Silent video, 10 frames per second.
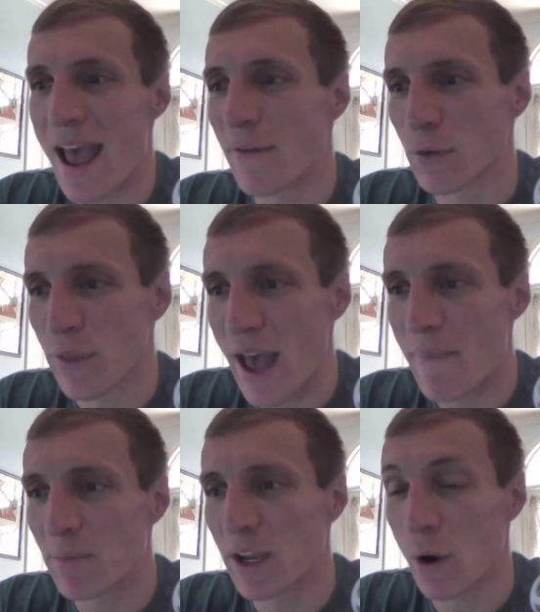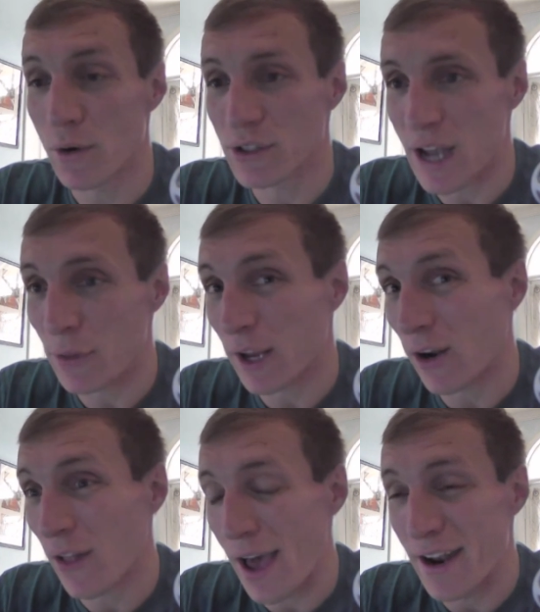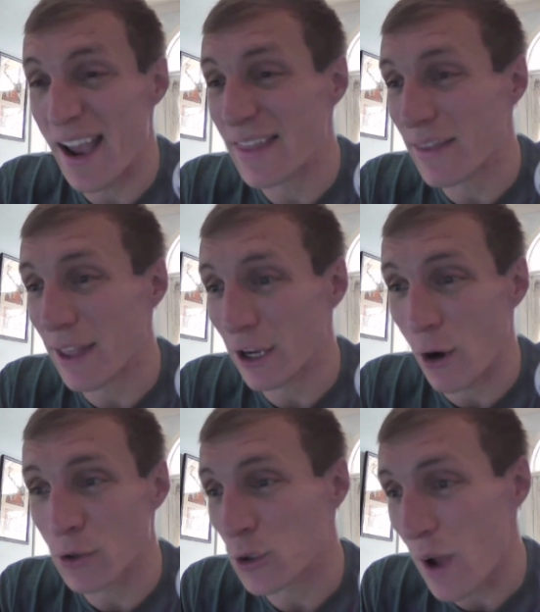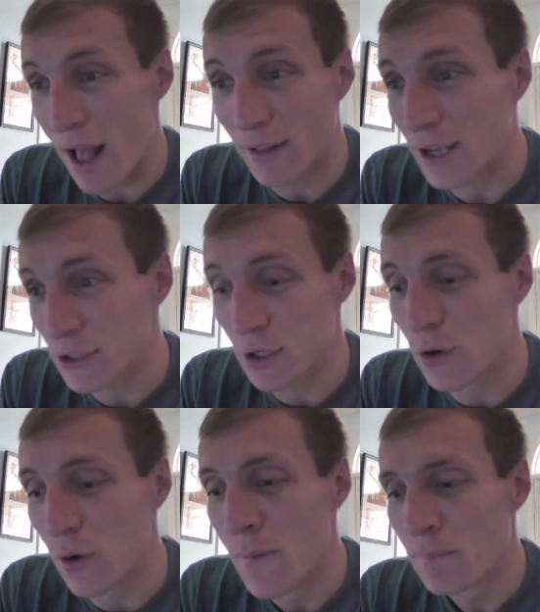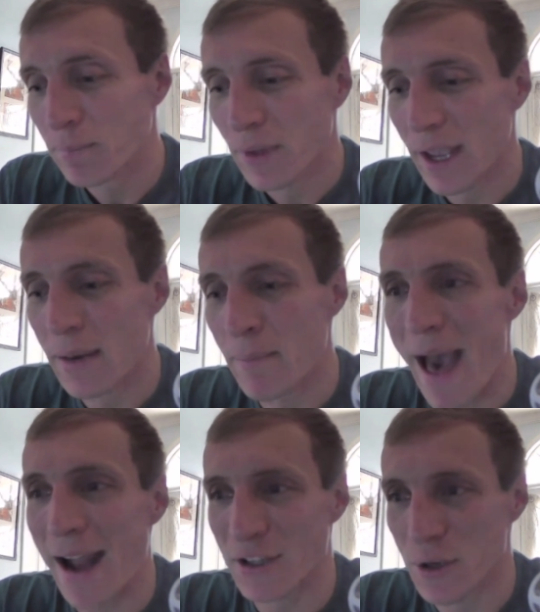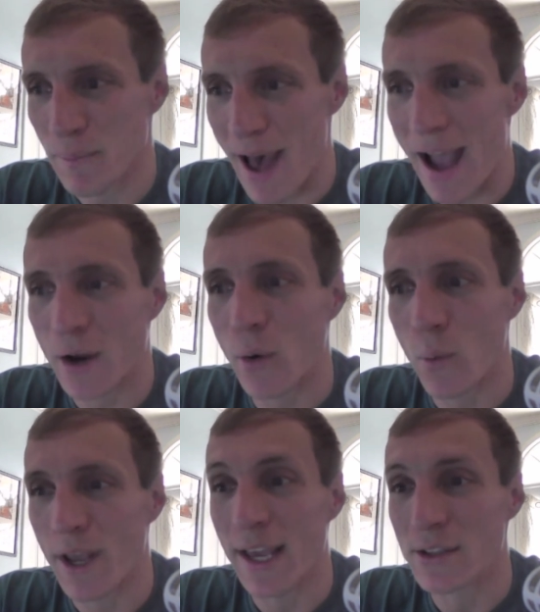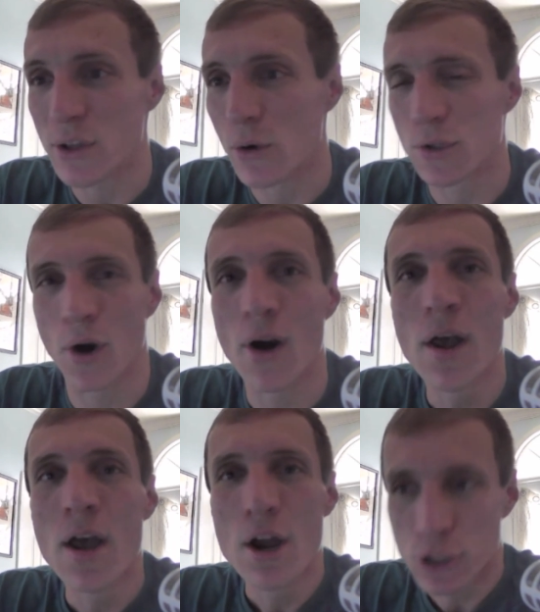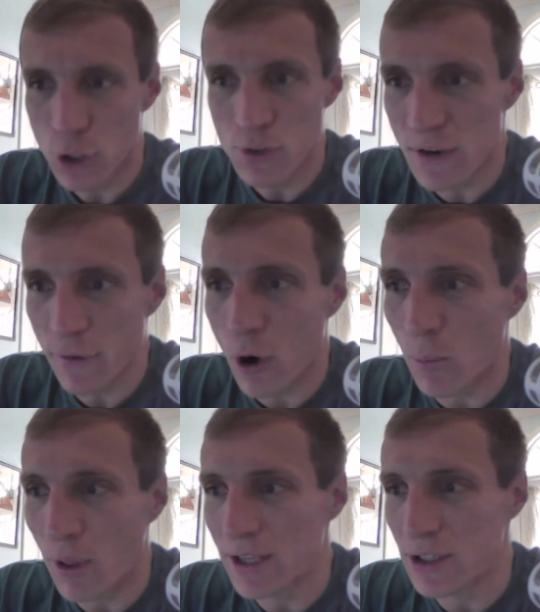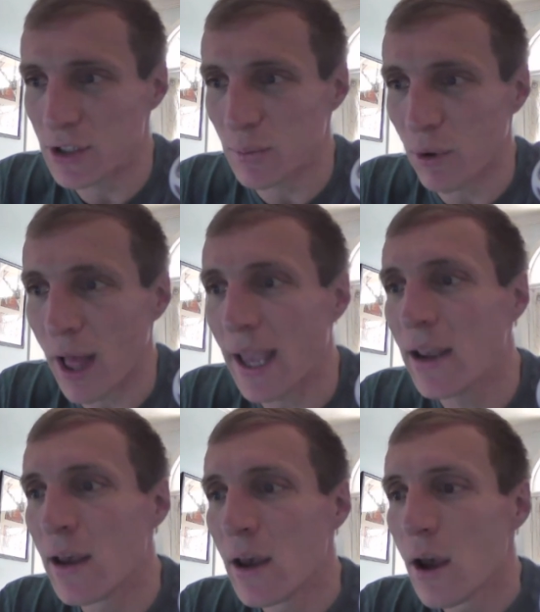After that, they go to South Carolina, and then they go to LSU in back-to-back weeks. Those are two difficult places to play.